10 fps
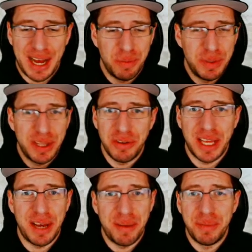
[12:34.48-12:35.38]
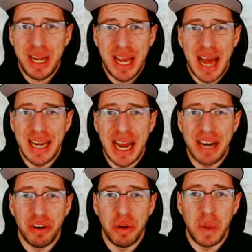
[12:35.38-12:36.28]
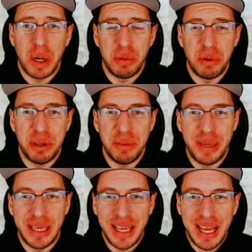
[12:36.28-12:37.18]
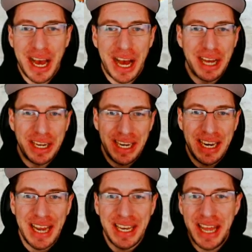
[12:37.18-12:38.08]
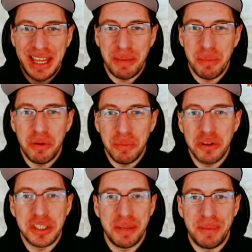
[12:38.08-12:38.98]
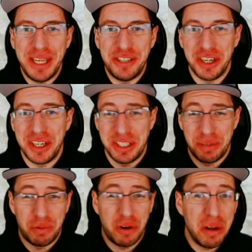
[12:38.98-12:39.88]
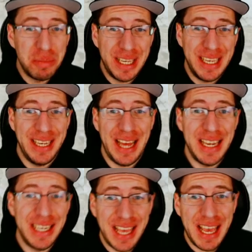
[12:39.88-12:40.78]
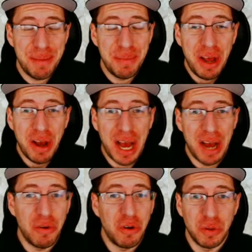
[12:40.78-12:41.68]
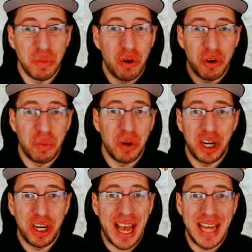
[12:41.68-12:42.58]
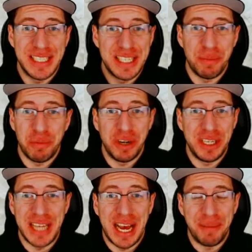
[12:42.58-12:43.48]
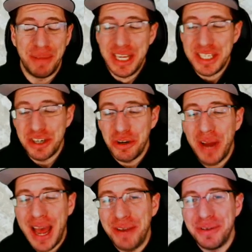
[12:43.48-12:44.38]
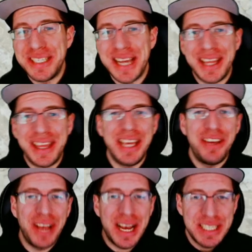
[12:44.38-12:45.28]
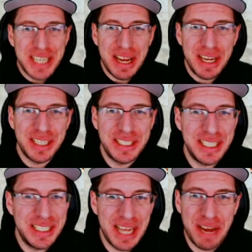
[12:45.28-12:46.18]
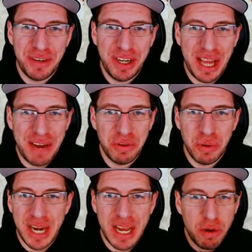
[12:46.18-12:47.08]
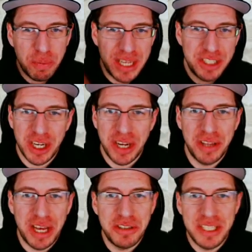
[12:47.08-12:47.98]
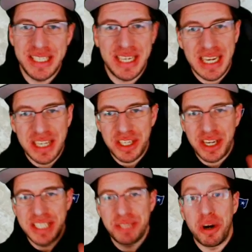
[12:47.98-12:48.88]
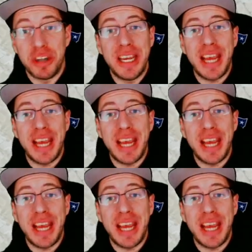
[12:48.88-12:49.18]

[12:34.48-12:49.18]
Without them, I don't know where we would be. And I think most of the Patreons are probably in Endgame or were at some point in time. So anyways, thank you guys to everyone. I hope you guys check out the houses, and I'll see you guys tomorrow. Take